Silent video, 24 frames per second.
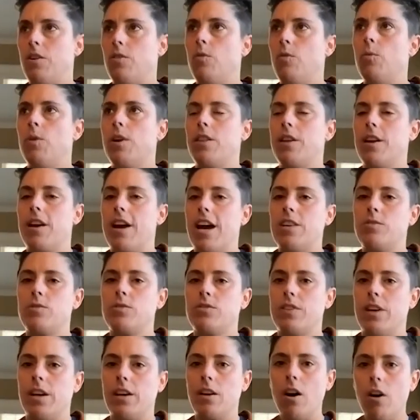one of the guys was
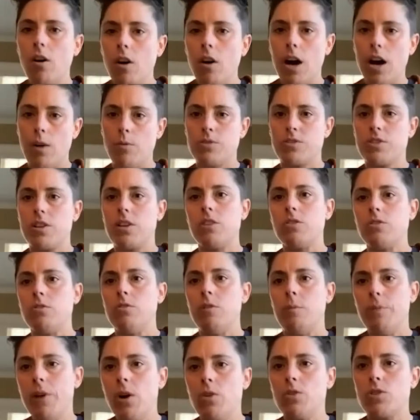like, oh, I was going to do
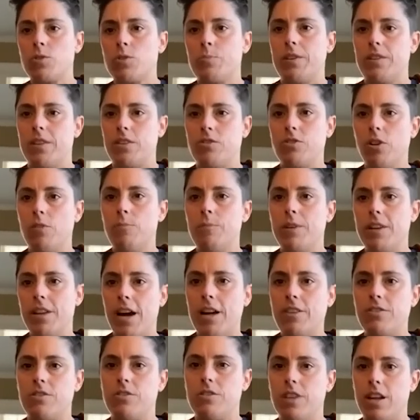a post, but they told me
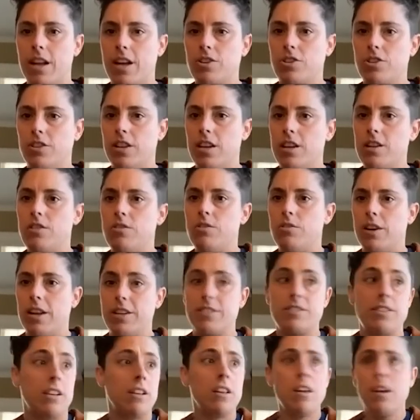not to, that I should let you do it. I
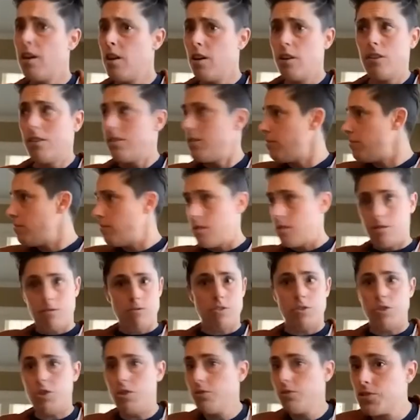said,
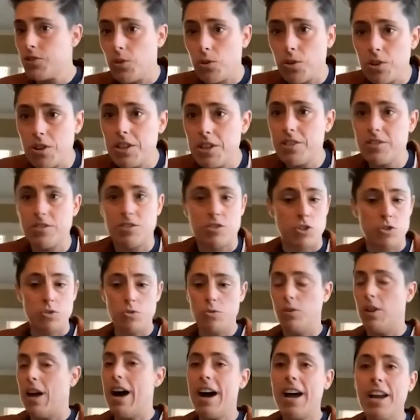do stories, do
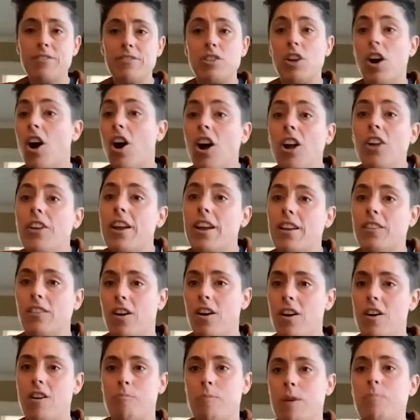lives all day
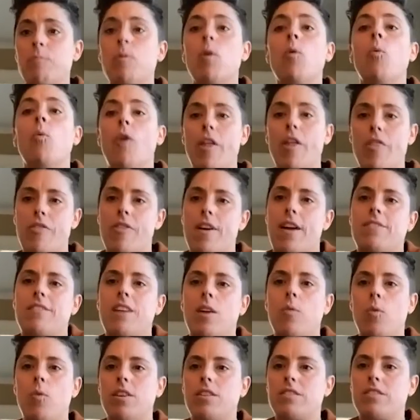long. People want that. They
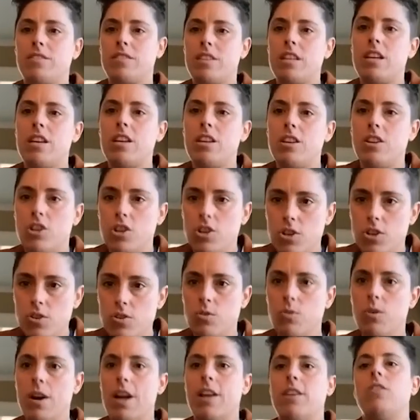want to see
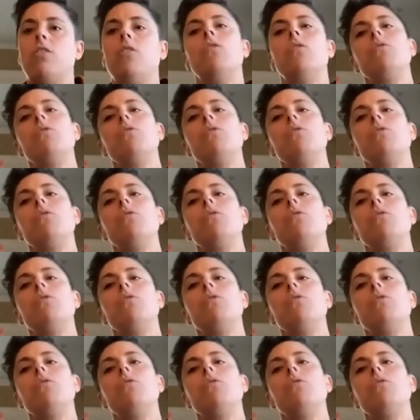you and know